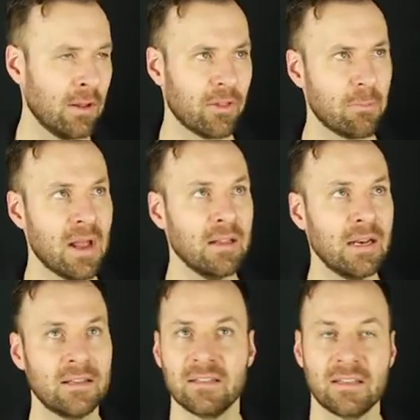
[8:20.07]
The melody,
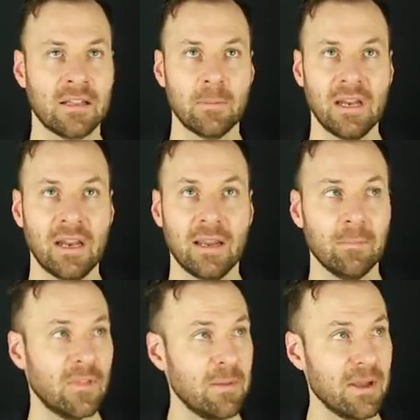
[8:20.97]
it's just at the
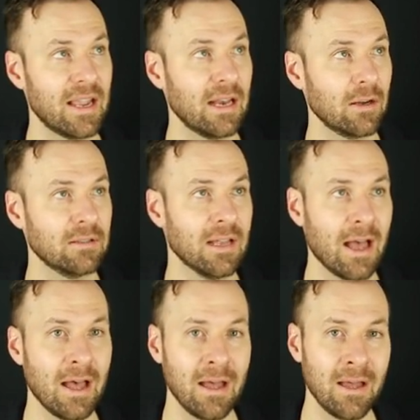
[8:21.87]
beginning goes,
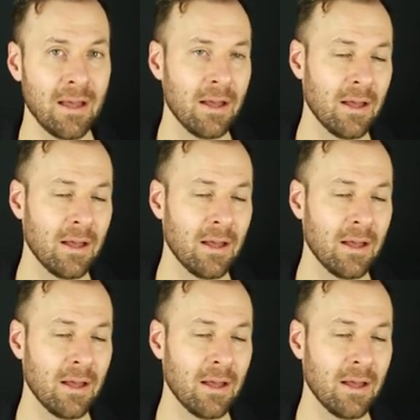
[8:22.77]
how